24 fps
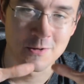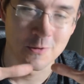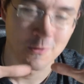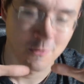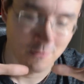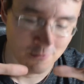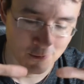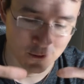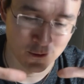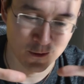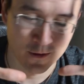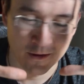you
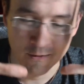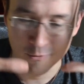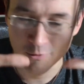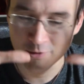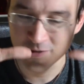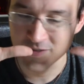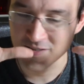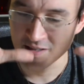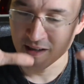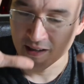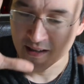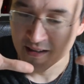through the
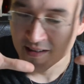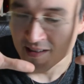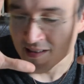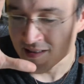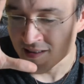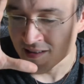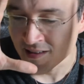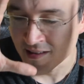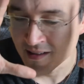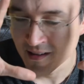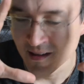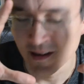
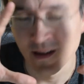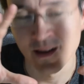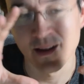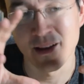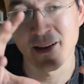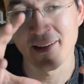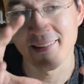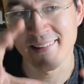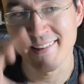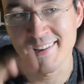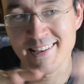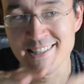result
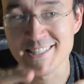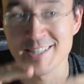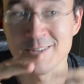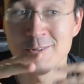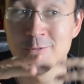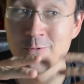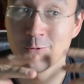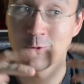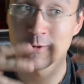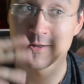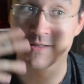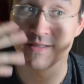and ask you
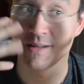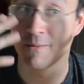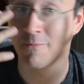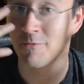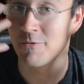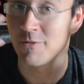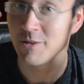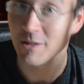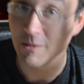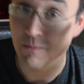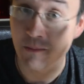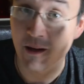for some
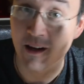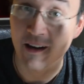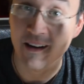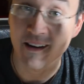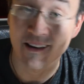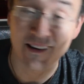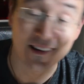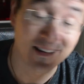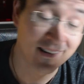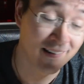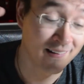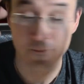
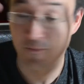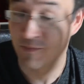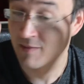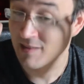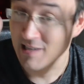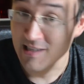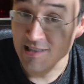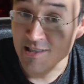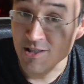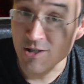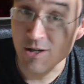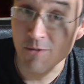feedback.
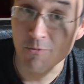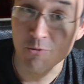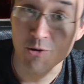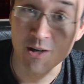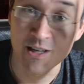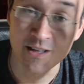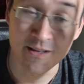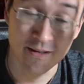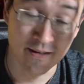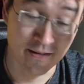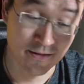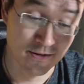Let's jump
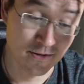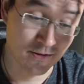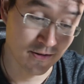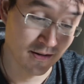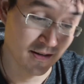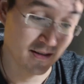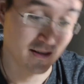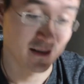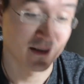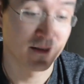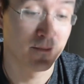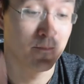right into
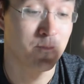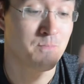it.